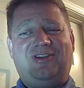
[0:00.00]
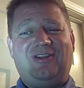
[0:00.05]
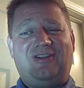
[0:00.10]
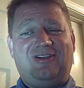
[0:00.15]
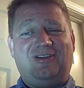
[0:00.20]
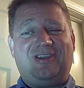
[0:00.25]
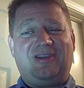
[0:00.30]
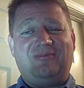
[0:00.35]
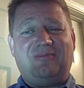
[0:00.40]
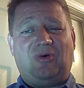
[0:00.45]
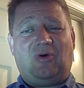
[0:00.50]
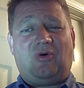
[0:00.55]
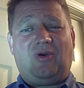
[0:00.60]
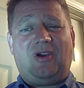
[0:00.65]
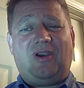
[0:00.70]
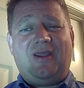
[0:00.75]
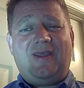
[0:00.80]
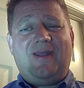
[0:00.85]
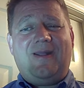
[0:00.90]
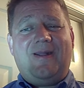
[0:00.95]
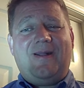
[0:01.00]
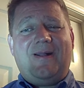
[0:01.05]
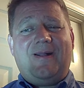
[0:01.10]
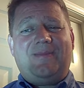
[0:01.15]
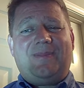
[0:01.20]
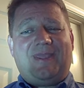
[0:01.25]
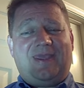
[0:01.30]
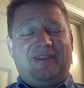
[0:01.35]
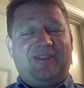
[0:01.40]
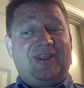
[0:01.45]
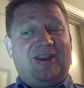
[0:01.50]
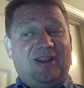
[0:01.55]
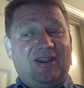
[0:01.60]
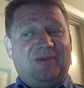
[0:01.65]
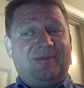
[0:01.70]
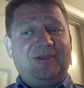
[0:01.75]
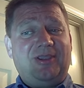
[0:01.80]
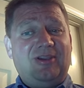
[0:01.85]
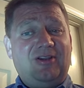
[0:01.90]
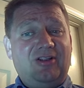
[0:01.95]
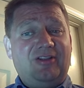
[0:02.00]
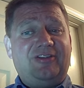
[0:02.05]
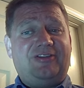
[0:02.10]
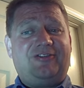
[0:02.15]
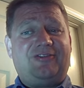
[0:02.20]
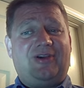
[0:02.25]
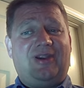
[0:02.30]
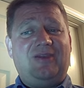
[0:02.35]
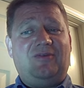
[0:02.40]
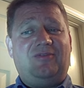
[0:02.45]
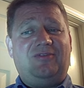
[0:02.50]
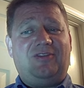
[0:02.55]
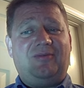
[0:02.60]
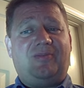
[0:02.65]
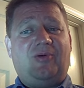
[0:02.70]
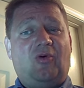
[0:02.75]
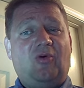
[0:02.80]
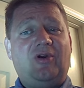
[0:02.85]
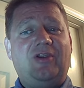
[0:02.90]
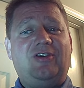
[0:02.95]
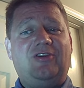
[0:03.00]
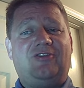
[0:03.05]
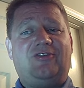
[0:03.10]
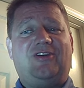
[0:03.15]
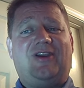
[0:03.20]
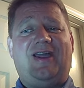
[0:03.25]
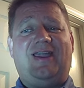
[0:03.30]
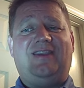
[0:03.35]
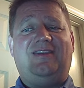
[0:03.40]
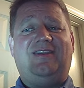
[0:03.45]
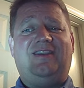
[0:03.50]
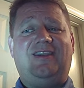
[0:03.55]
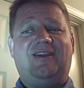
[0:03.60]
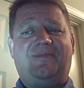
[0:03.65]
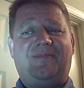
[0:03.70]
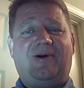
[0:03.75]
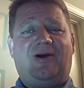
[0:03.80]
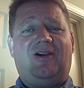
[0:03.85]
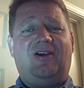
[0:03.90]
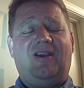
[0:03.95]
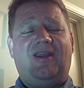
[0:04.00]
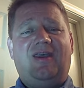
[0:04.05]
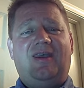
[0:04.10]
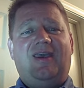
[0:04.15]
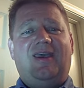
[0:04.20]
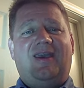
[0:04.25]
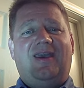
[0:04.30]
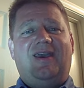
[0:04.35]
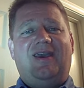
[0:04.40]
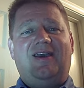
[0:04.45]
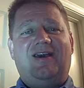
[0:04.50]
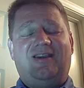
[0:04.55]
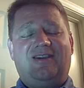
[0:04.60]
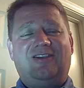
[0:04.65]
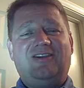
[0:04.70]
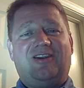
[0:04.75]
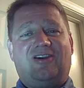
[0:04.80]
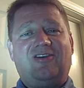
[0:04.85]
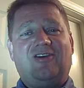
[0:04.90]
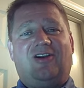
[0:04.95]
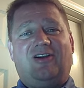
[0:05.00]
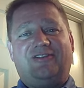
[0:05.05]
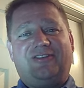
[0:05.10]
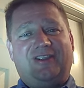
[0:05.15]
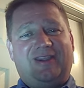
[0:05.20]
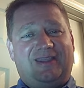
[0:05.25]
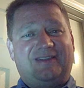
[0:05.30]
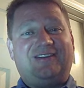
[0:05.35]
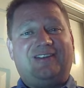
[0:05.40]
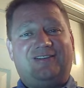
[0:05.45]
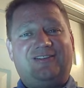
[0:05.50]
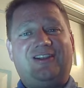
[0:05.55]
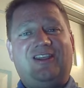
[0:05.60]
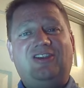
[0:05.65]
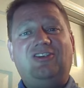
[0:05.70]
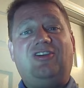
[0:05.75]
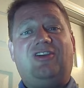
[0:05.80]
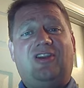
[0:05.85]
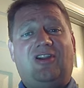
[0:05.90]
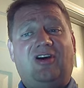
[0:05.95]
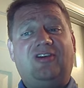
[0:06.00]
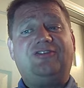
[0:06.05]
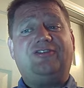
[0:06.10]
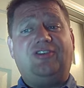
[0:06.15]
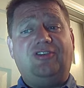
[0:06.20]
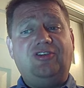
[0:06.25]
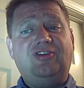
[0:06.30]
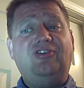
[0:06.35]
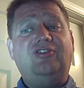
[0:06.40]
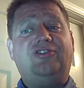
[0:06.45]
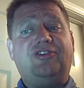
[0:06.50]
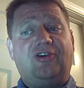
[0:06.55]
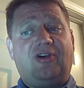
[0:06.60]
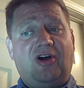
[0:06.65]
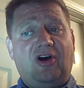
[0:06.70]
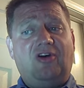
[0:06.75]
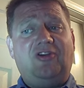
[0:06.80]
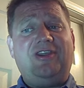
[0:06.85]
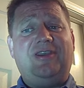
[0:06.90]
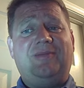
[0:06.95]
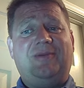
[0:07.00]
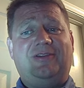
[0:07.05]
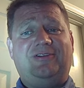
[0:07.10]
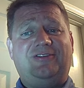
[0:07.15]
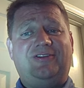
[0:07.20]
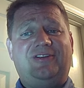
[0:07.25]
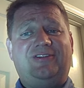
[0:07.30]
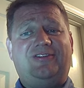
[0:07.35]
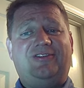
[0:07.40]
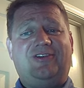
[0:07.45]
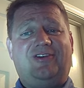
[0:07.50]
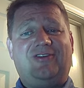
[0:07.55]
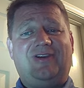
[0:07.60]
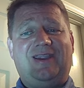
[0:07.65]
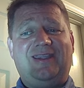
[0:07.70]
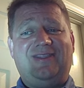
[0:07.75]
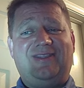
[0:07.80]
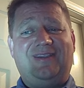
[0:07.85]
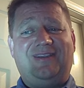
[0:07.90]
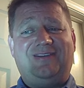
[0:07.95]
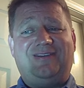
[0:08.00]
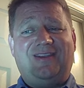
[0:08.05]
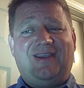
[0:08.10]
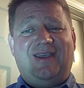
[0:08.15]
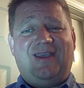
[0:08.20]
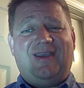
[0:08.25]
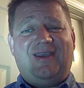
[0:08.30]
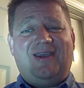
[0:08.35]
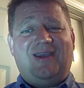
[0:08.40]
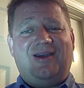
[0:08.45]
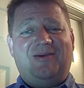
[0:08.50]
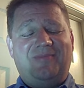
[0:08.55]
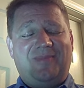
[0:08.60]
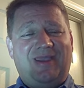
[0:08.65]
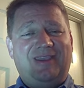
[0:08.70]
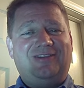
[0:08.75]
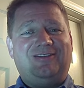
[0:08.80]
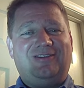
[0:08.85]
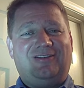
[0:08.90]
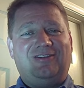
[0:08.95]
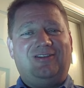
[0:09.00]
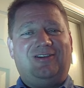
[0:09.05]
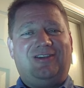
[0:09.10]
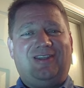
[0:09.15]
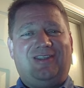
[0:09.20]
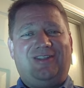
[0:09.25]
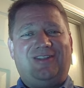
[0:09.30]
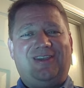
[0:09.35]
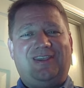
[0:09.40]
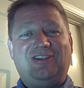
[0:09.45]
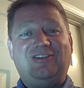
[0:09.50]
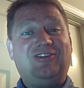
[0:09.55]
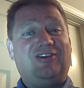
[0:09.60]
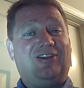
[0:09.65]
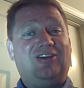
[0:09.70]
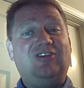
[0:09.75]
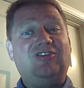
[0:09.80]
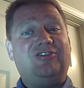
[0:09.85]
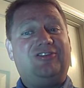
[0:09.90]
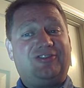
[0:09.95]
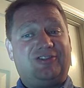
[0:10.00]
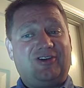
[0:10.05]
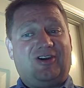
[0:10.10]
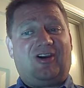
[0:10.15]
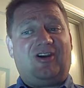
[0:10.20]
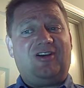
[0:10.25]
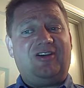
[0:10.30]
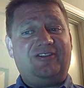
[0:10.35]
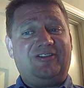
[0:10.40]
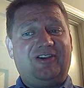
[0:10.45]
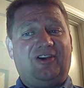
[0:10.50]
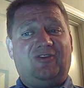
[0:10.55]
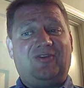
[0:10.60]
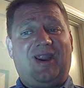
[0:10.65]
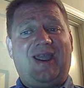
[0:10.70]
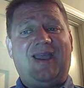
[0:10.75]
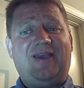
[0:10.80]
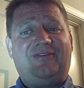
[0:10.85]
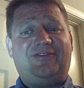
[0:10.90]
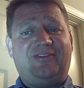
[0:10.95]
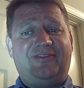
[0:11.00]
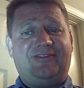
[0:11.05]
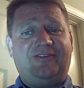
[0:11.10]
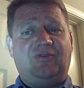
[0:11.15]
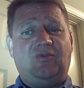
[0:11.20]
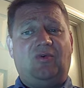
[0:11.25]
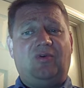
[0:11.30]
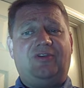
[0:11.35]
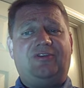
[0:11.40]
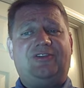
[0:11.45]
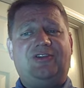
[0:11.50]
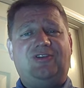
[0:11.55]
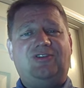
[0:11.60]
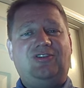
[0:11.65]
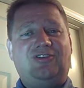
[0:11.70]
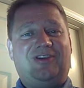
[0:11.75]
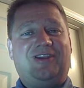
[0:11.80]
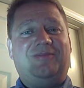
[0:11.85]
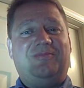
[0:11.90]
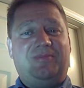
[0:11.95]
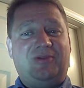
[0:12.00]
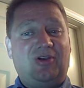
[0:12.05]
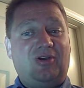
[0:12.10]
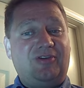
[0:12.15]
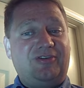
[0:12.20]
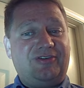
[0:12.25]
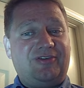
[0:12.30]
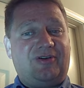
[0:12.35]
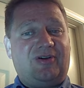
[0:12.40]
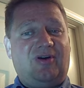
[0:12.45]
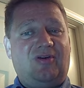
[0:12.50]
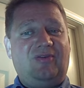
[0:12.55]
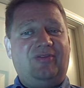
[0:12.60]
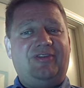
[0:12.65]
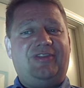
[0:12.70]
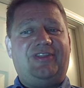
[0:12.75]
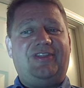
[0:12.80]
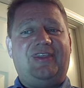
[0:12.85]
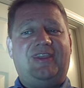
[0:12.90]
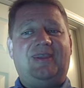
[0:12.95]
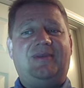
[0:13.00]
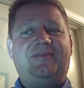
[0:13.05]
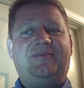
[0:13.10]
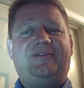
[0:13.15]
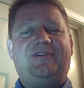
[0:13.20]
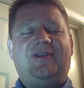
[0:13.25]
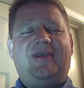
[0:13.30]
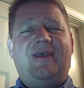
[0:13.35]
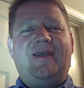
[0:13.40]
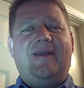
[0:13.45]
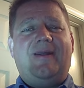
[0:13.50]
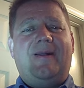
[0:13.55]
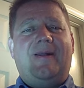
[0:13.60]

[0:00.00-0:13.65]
can look at more, and that'll help you illustrate the point you're trying to get across. As I said, you can also use your own images to create these amazing looking things. You can use charts and graphs if you want to. You can build your own themes.